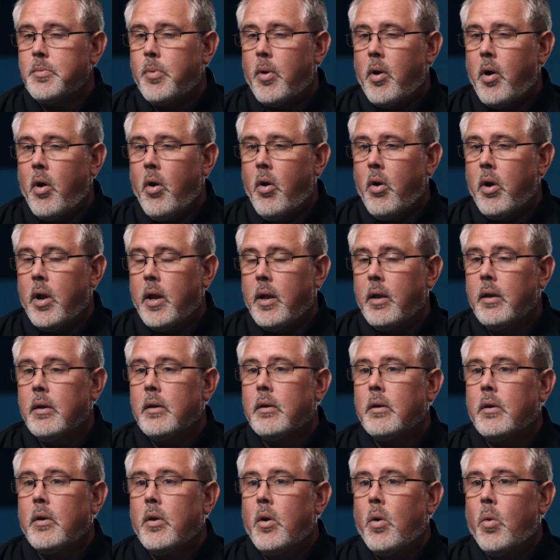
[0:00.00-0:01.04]
priority
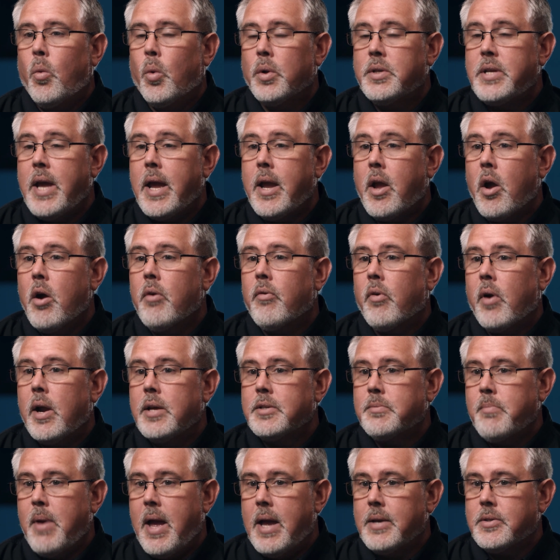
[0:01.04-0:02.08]
will take over
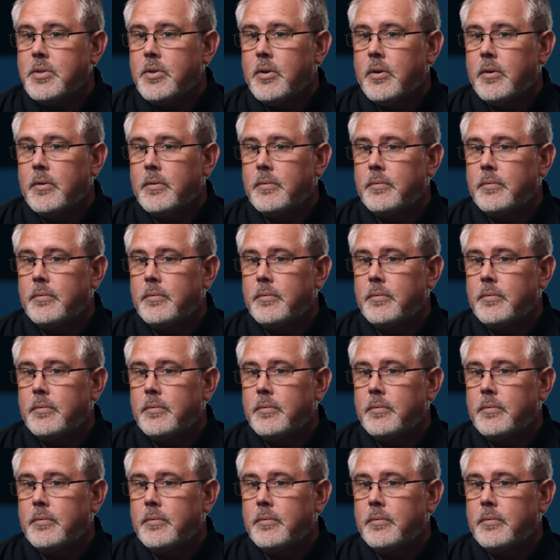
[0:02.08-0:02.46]
as master.